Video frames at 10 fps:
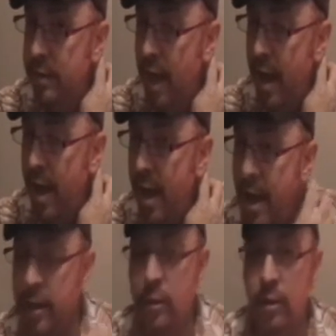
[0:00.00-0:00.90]

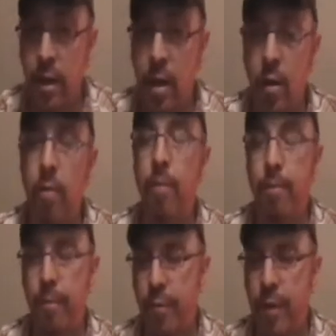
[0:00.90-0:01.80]
IX, or
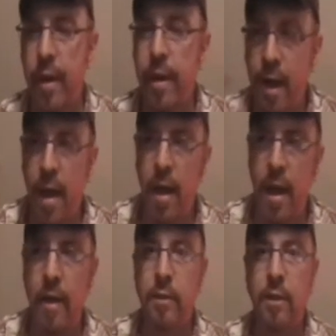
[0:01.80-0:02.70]
Fiend
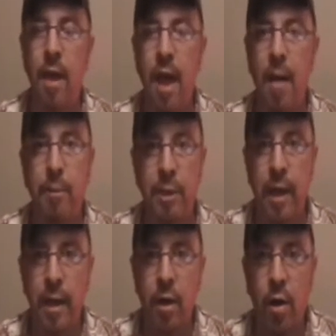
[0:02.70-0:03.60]
IX, I'm
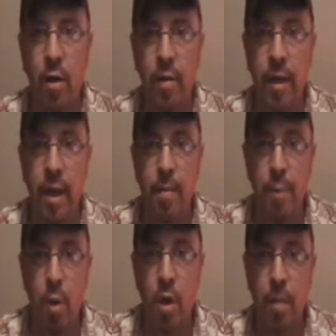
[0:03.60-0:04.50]
sending her the
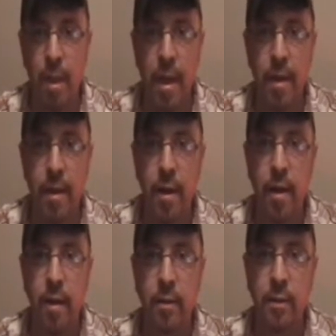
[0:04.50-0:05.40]
Pokemon
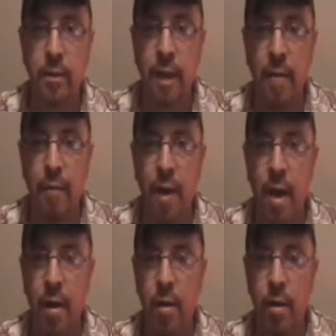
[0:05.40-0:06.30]

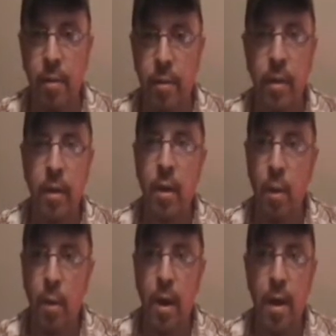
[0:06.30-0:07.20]
Sapphire and
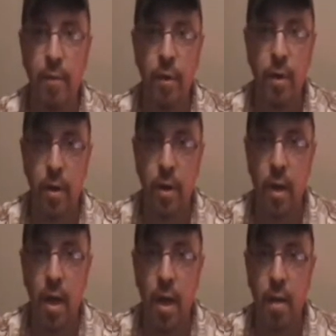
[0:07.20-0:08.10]
whatever
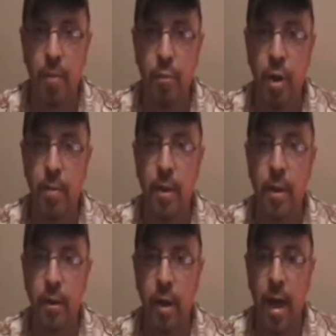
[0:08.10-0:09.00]

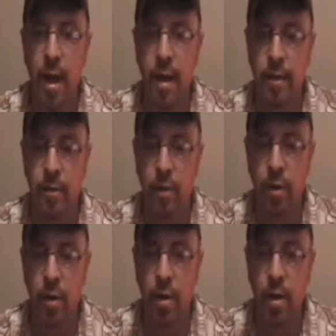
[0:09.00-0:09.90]
Prima guide to
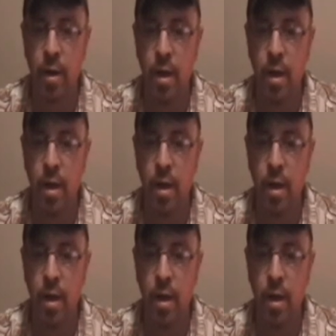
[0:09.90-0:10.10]
her.